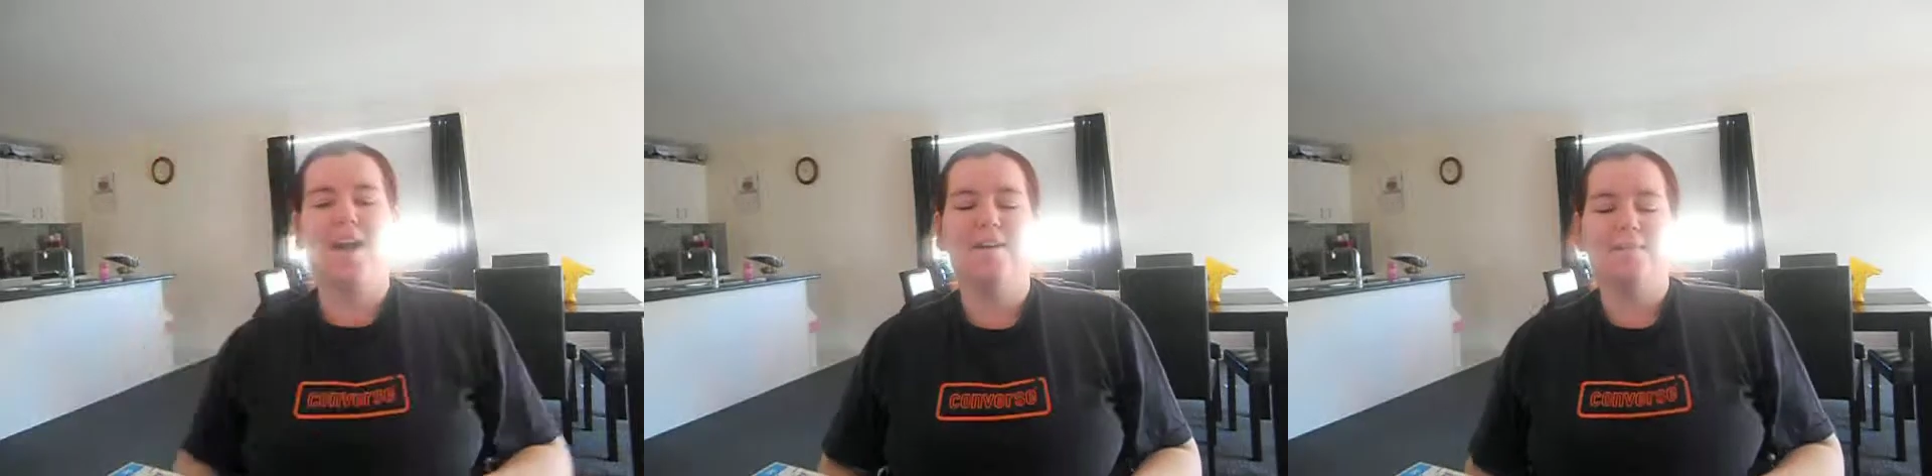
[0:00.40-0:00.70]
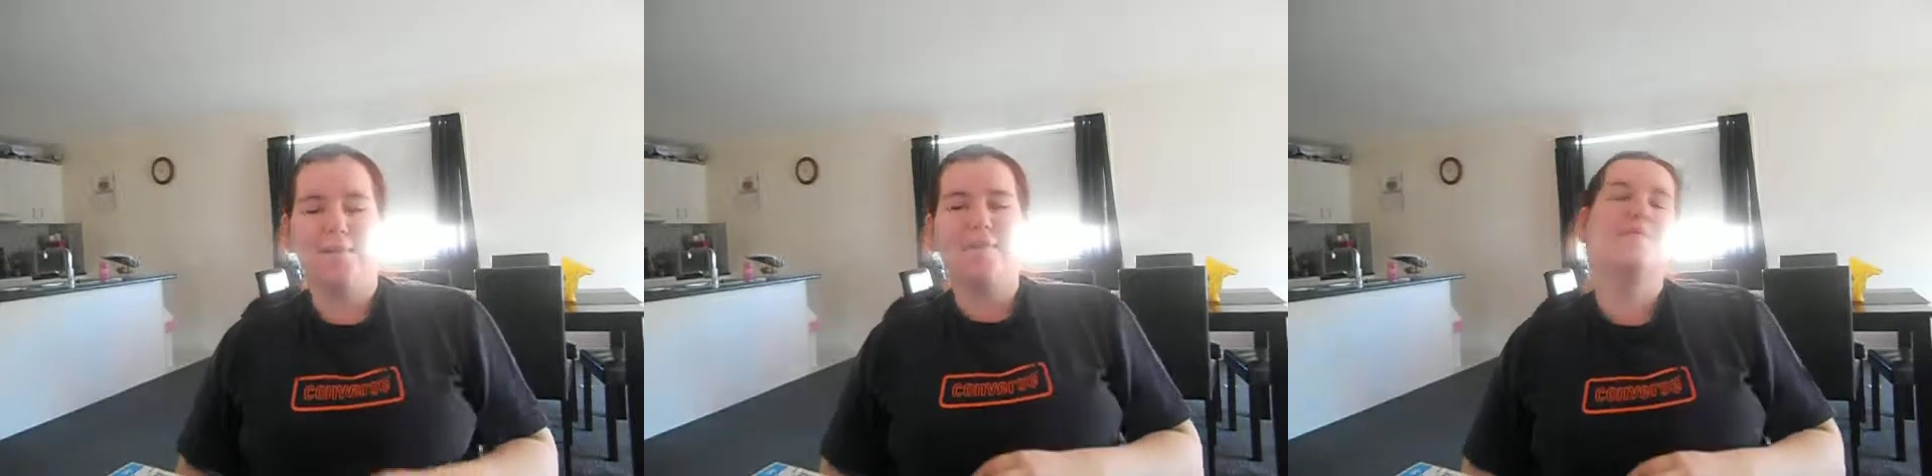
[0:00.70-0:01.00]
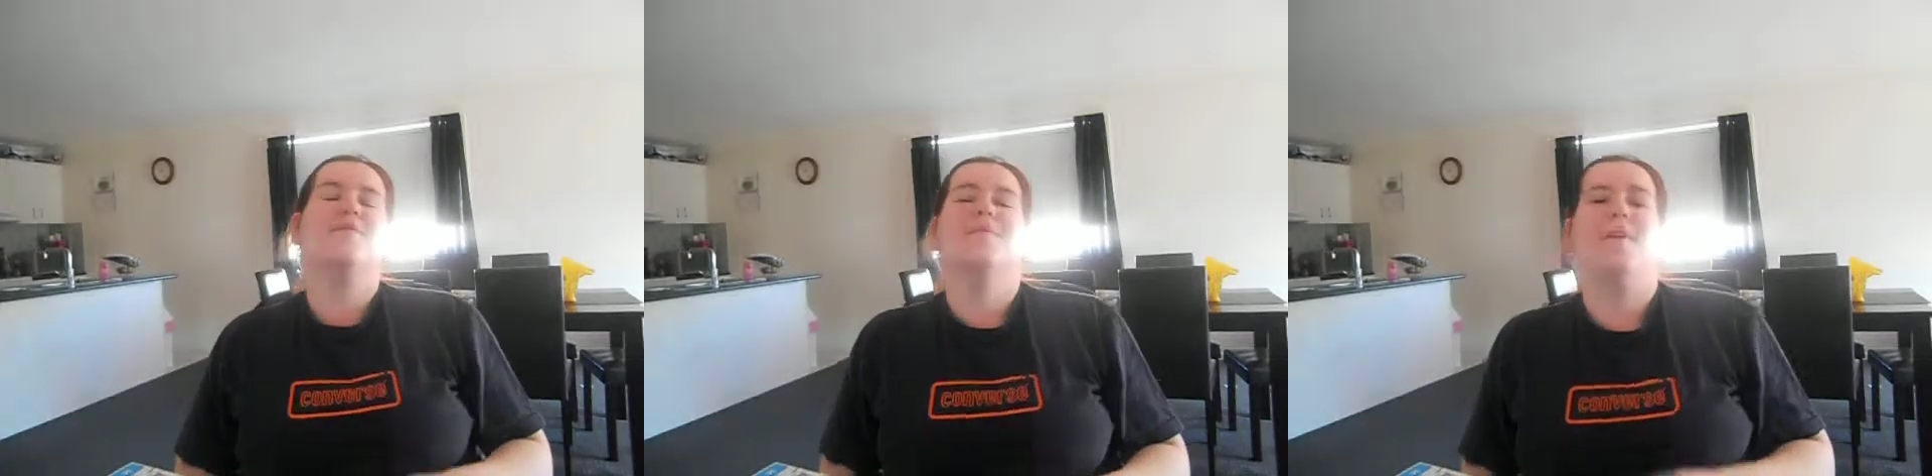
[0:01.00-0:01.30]
guys, welcome
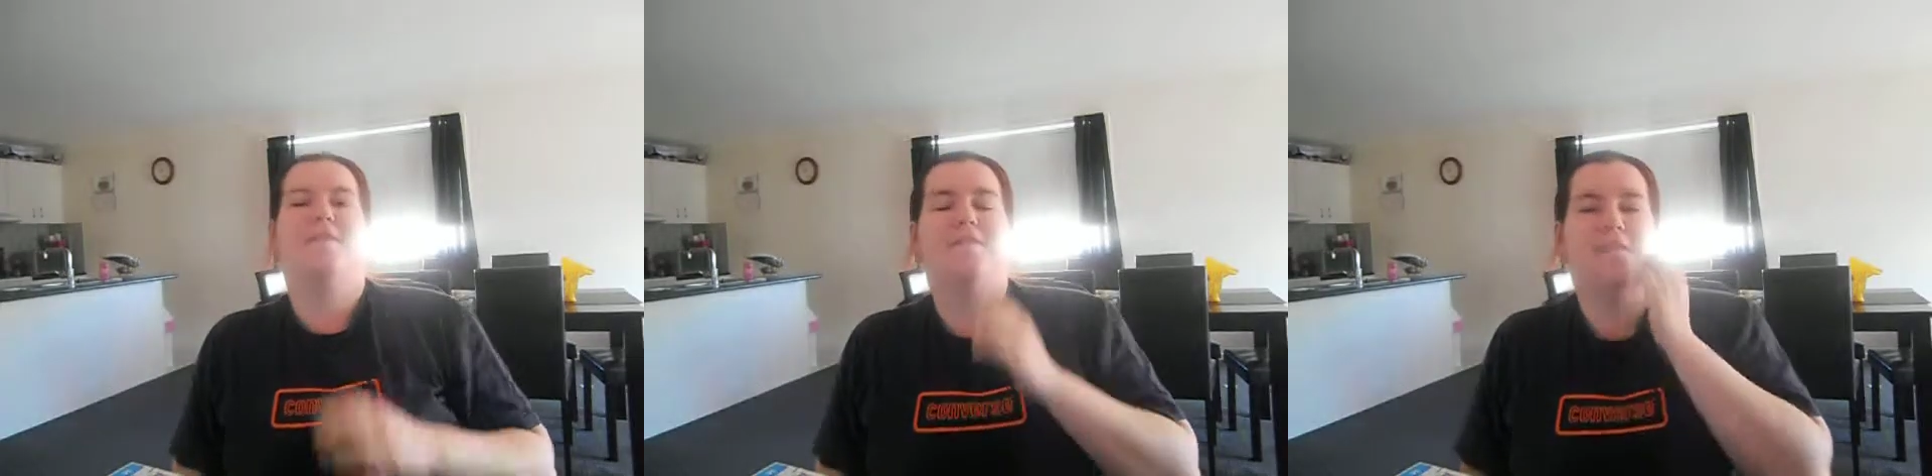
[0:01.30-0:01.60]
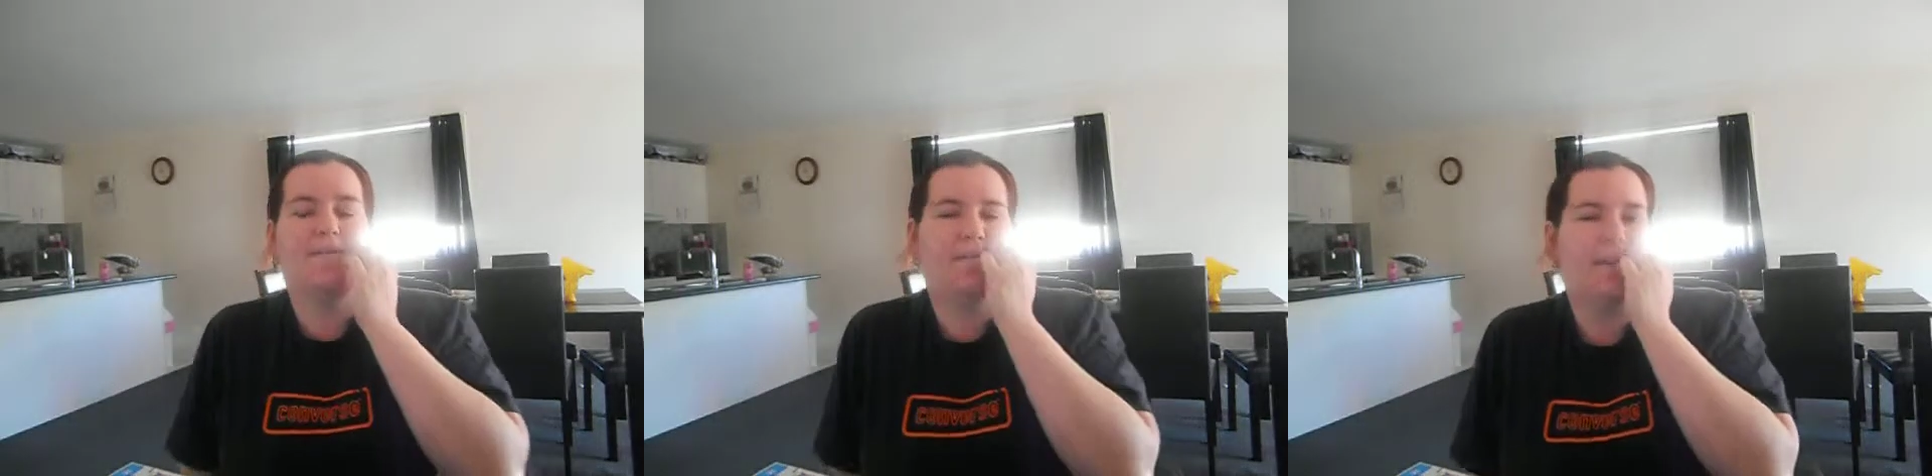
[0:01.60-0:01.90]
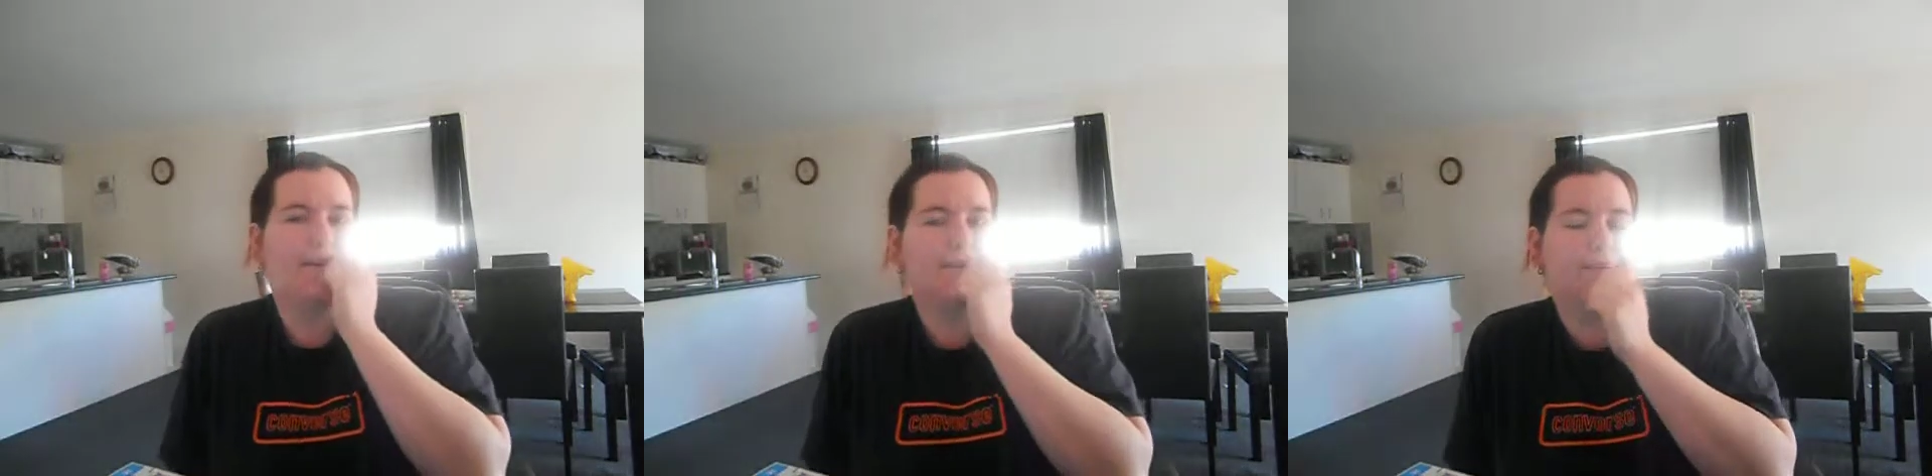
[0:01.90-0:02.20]
to another DVD